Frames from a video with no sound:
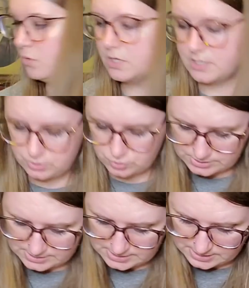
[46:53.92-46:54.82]
you are
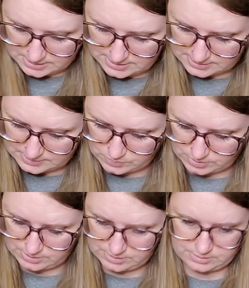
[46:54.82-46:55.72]
interested in this
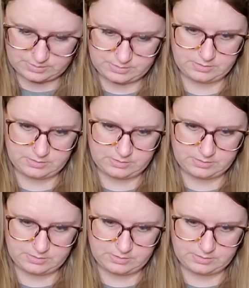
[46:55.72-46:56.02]
one,